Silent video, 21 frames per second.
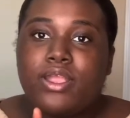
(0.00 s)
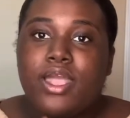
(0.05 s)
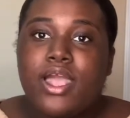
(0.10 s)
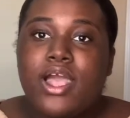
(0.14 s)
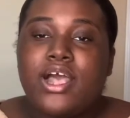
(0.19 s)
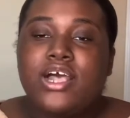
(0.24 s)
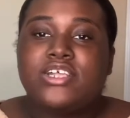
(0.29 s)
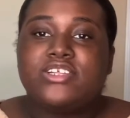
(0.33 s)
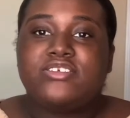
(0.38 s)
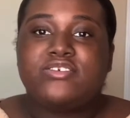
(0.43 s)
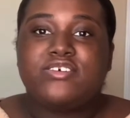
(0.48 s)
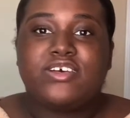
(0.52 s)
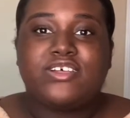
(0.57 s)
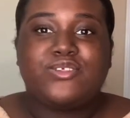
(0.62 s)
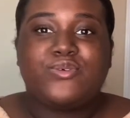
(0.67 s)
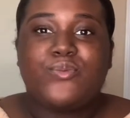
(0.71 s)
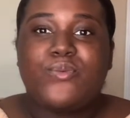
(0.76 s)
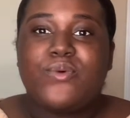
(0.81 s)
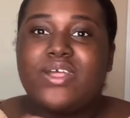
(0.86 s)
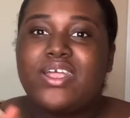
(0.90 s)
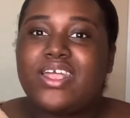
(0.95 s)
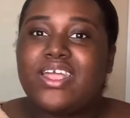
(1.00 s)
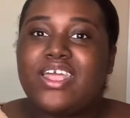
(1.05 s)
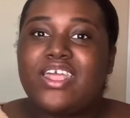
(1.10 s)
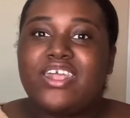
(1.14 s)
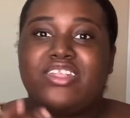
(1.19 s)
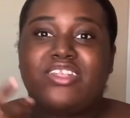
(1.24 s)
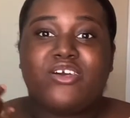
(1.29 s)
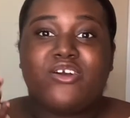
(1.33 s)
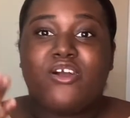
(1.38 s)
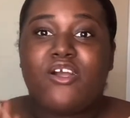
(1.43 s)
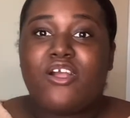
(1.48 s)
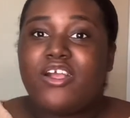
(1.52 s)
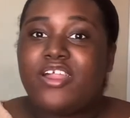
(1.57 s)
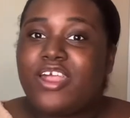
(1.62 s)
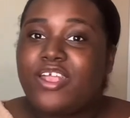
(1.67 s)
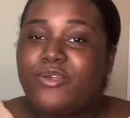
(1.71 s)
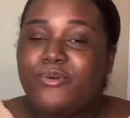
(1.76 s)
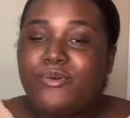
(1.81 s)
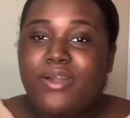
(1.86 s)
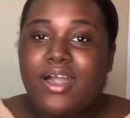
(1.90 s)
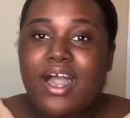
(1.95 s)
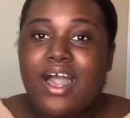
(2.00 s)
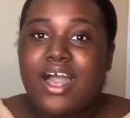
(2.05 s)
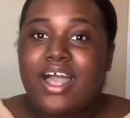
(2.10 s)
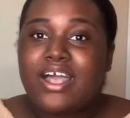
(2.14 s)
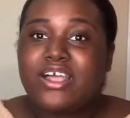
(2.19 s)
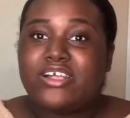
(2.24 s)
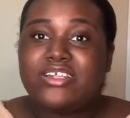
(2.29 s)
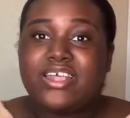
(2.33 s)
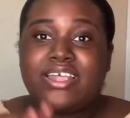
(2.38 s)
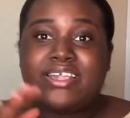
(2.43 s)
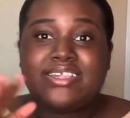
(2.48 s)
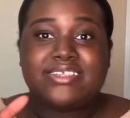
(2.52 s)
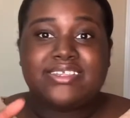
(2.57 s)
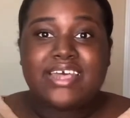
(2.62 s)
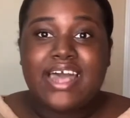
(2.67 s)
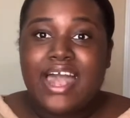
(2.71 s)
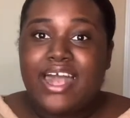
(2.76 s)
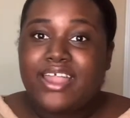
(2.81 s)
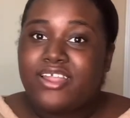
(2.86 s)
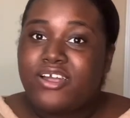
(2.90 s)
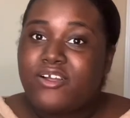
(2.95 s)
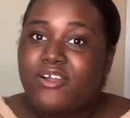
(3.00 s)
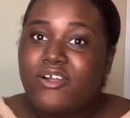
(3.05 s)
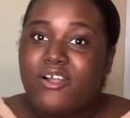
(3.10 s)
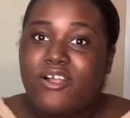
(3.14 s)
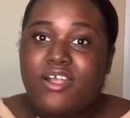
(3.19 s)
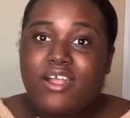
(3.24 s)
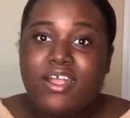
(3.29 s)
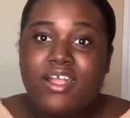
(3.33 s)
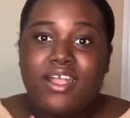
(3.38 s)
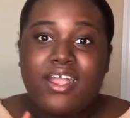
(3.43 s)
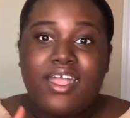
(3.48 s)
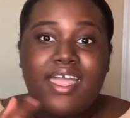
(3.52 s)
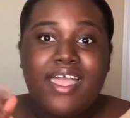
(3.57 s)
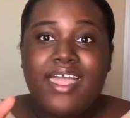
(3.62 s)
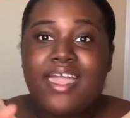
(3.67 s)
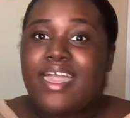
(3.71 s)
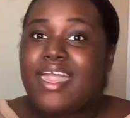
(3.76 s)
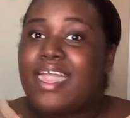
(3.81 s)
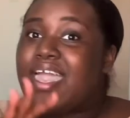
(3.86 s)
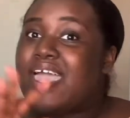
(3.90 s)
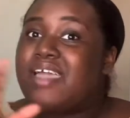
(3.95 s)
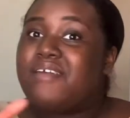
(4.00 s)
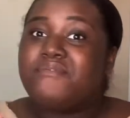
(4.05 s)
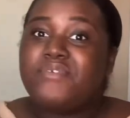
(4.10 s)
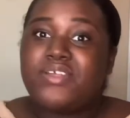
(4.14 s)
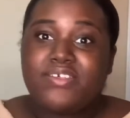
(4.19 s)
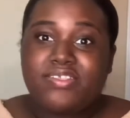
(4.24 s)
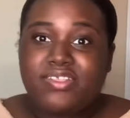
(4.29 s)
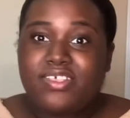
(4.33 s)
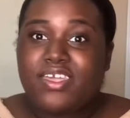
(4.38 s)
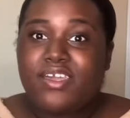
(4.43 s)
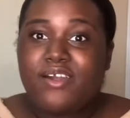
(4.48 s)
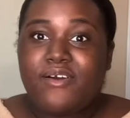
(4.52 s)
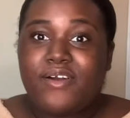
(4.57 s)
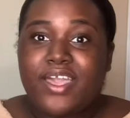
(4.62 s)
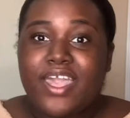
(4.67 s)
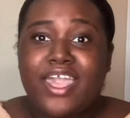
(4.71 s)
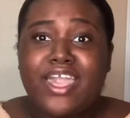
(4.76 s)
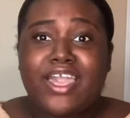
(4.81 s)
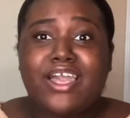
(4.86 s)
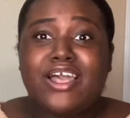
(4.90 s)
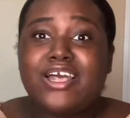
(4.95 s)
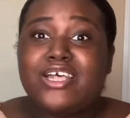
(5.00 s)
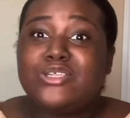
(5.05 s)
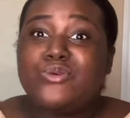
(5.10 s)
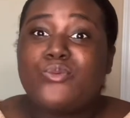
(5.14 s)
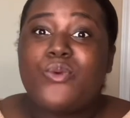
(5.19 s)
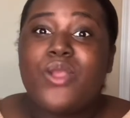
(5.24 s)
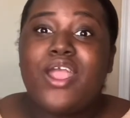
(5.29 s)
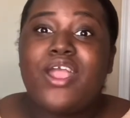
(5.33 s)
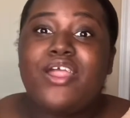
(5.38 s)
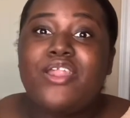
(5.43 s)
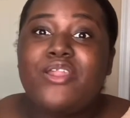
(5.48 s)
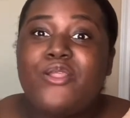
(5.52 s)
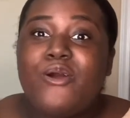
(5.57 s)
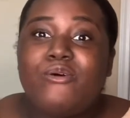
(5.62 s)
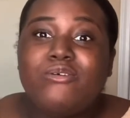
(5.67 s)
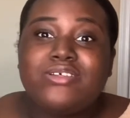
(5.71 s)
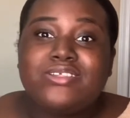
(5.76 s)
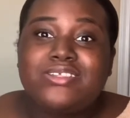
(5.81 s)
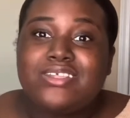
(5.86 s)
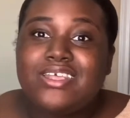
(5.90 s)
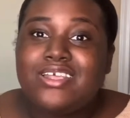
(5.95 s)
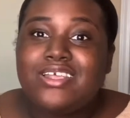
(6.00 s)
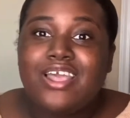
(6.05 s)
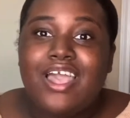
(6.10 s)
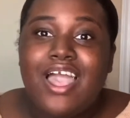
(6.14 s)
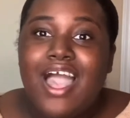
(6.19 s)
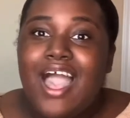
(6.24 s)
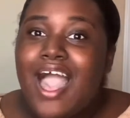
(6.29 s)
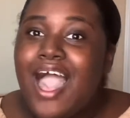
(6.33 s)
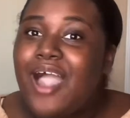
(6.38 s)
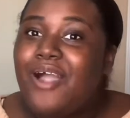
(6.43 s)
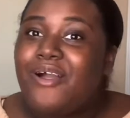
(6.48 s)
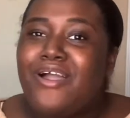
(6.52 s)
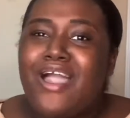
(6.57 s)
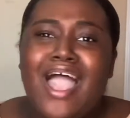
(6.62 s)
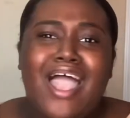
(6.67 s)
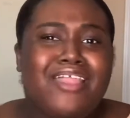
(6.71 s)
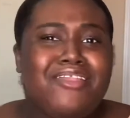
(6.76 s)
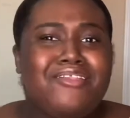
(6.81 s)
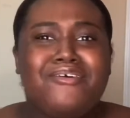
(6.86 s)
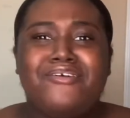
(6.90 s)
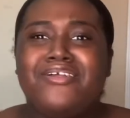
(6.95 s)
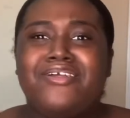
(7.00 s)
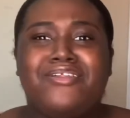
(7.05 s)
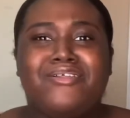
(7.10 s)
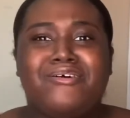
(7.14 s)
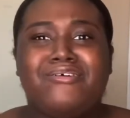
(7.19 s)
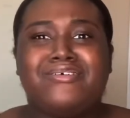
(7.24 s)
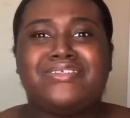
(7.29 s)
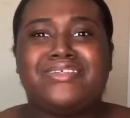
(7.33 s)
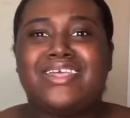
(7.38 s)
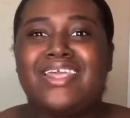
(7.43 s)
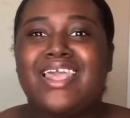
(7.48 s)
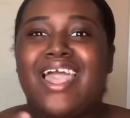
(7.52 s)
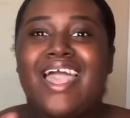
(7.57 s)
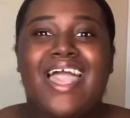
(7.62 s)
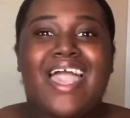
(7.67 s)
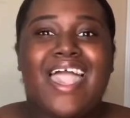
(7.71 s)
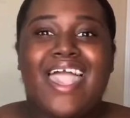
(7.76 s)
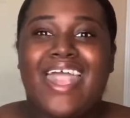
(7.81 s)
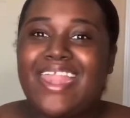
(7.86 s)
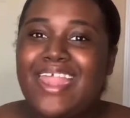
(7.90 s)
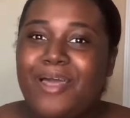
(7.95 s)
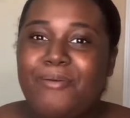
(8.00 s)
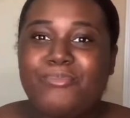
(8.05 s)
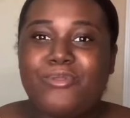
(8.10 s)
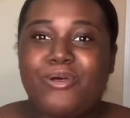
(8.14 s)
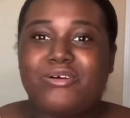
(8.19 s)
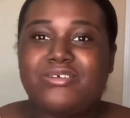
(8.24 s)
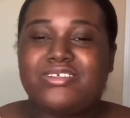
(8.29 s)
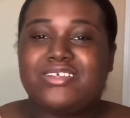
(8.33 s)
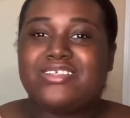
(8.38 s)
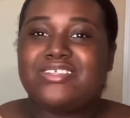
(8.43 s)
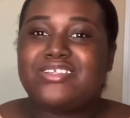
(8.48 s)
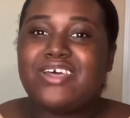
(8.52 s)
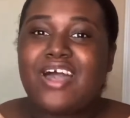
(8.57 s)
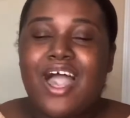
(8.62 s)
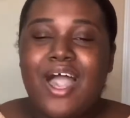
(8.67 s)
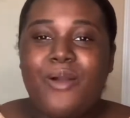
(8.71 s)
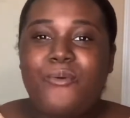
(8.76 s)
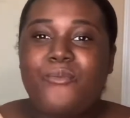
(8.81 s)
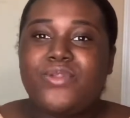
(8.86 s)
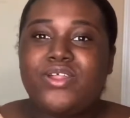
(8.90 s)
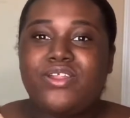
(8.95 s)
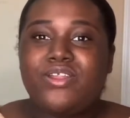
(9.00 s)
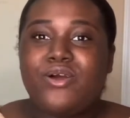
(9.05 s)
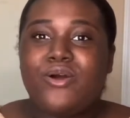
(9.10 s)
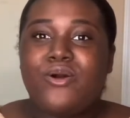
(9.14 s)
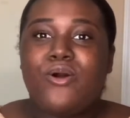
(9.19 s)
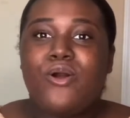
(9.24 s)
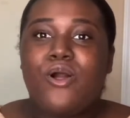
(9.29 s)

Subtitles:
Show us what the car that you got, inside the car, everything, okay? Because we're nosy. I know you're nosy, and I'm nosy, so I want to know